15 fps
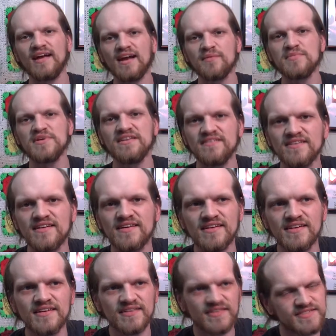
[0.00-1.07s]
And I mean,
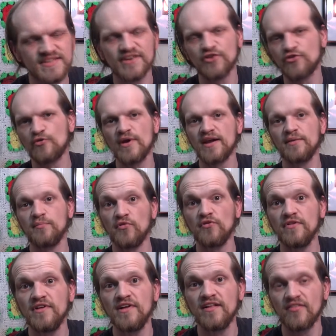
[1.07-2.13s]
it's incredible.